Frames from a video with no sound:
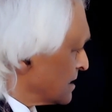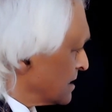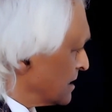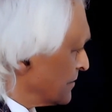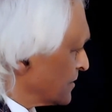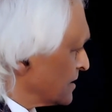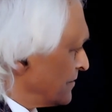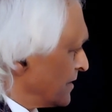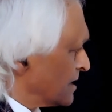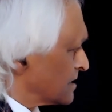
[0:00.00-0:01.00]
If we're
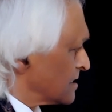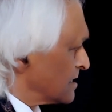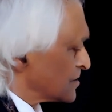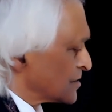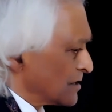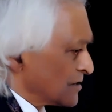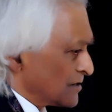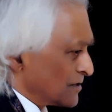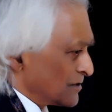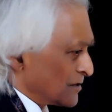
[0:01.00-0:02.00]
living in
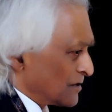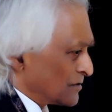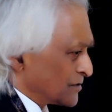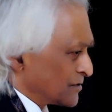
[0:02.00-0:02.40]
a